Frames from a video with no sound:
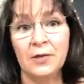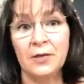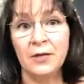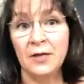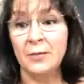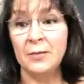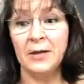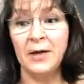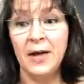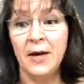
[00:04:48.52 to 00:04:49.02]

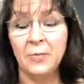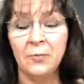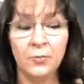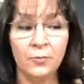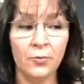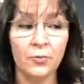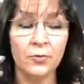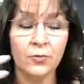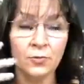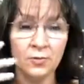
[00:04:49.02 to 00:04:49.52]
coming out,
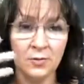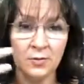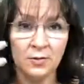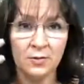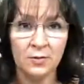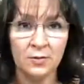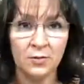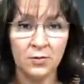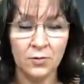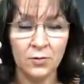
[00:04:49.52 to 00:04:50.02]
or
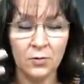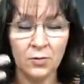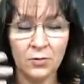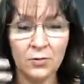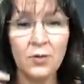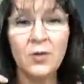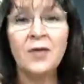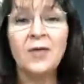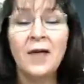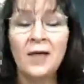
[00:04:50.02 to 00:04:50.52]

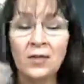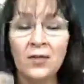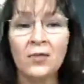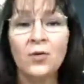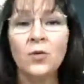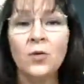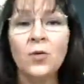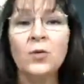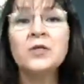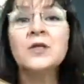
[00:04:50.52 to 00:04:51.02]
that
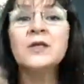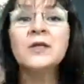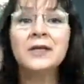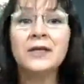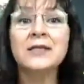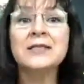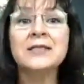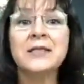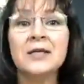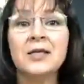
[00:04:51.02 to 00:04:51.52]
thought
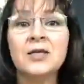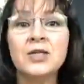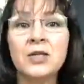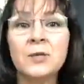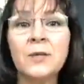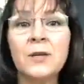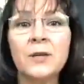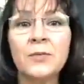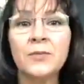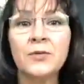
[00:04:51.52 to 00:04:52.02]
is
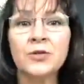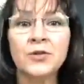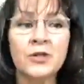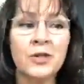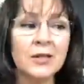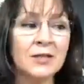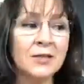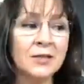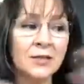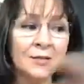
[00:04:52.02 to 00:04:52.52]
energy being
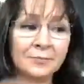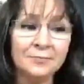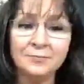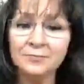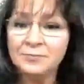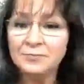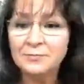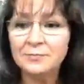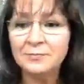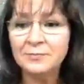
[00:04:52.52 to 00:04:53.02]
projected.
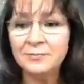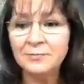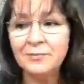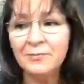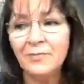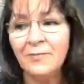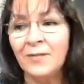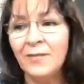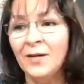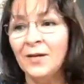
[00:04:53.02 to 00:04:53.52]

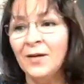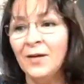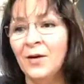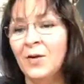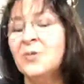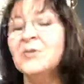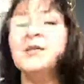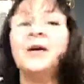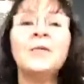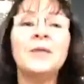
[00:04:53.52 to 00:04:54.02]

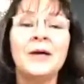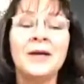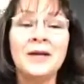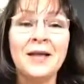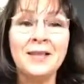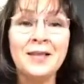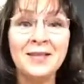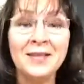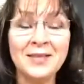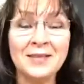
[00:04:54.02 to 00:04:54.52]
So
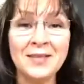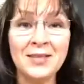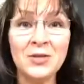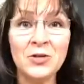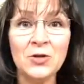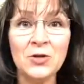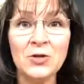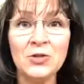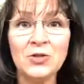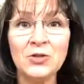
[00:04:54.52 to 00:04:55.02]
another thing that
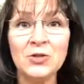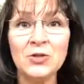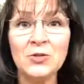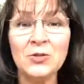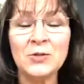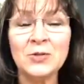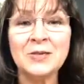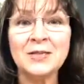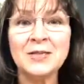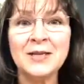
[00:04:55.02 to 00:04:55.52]
you can
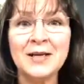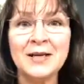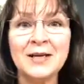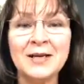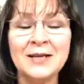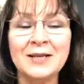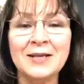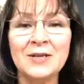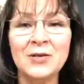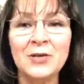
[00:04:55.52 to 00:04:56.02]
do is
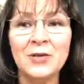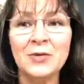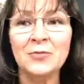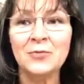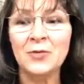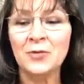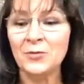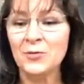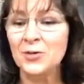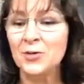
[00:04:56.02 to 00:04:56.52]
that you can
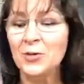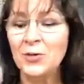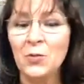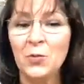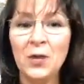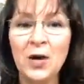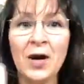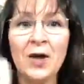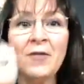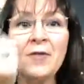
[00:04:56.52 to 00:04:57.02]

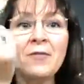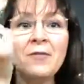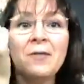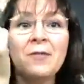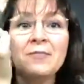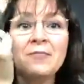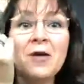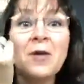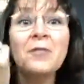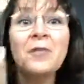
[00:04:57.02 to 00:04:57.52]
wear
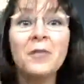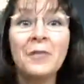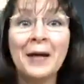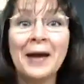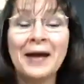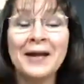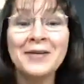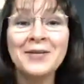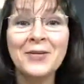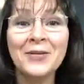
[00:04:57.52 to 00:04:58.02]
a rubber
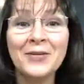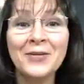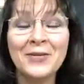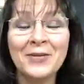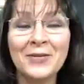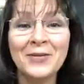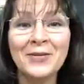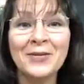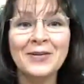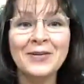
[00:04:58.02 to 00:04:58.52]
band on
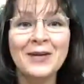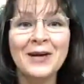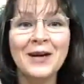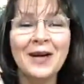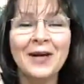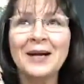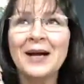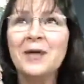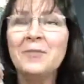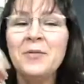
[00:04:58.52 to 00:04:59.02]
your,
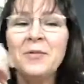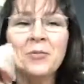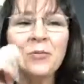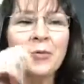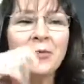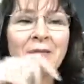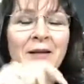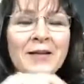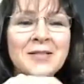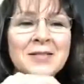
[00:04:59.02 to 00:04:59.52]
I can't remember
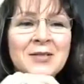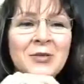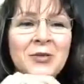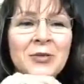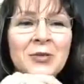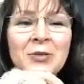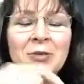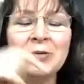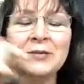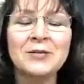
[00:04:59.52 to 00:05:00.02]
what that's
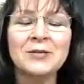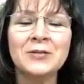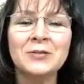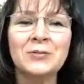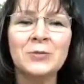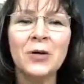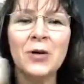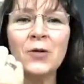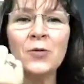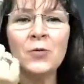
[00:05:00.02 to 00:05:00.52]
called. You
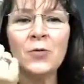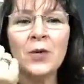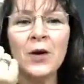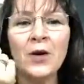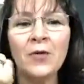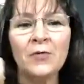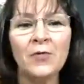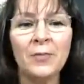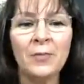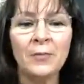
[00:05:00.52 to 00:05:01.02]
wear
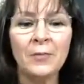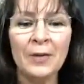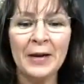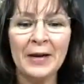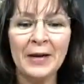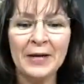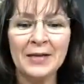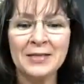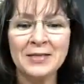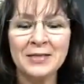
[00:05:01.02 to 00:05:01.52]
a rubber
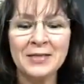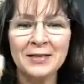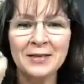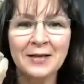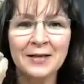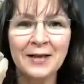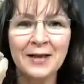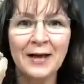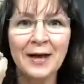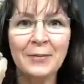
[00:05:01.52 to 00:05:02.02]
band,
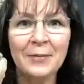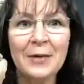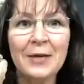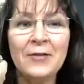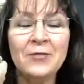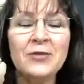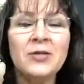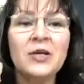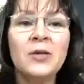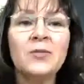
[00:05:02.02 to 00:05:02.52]
and
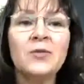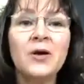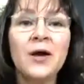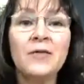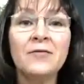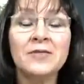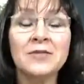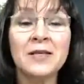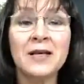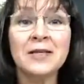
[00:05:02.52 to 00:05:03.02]
every time you
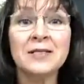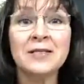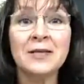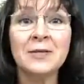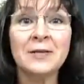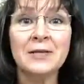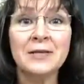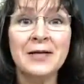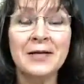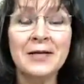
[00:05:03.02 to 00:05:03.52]
say
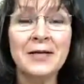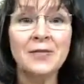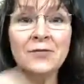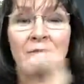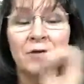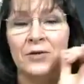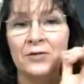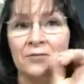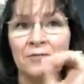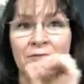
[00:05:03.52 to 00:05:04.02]
something negative,
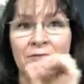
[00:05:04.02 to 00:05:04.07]
you can